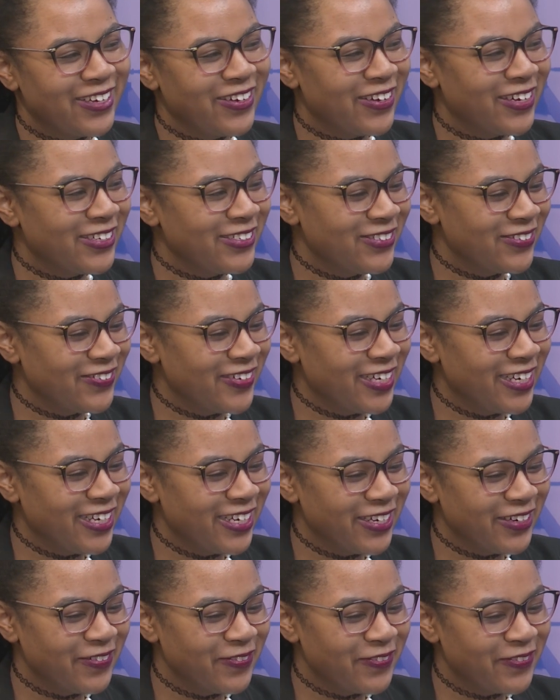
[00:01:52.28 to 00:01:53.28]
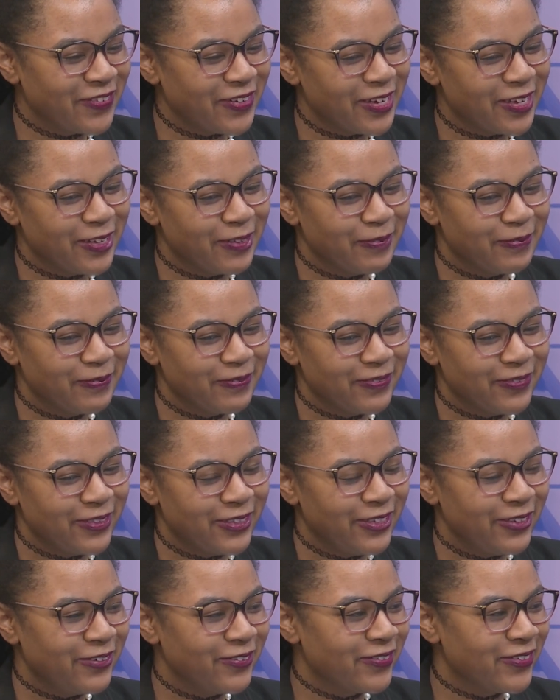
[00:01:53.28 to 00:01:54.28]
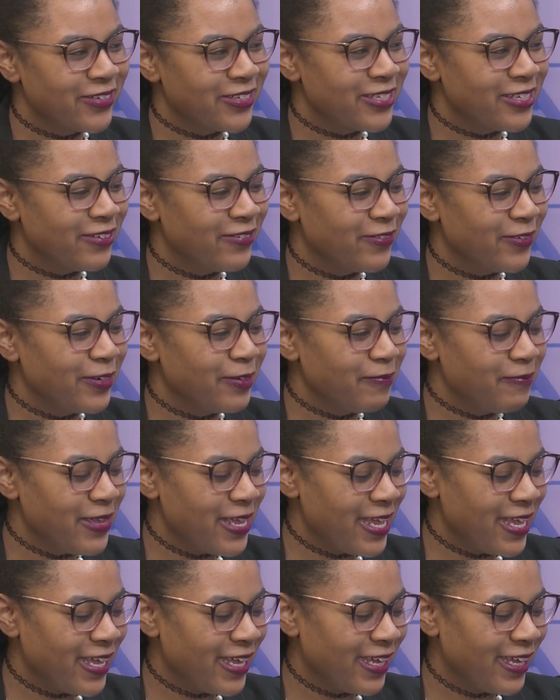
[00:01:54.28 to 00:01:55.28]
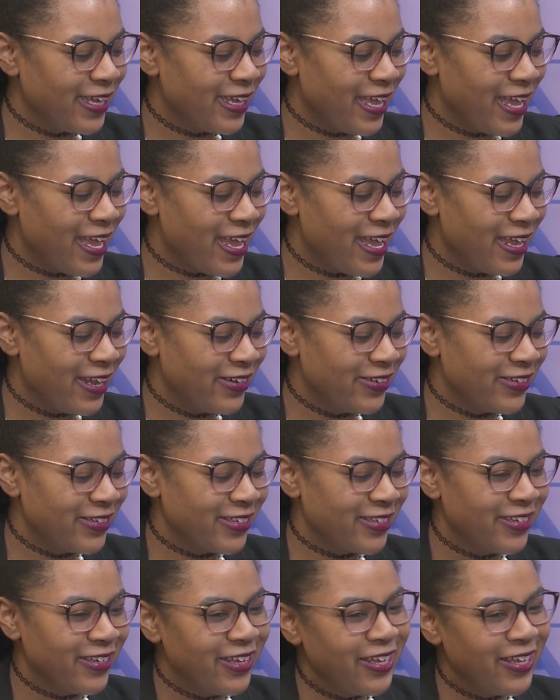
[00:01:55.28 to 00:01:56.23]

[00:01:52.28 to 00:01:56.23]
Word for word: graduated from the University of Winnipeg, and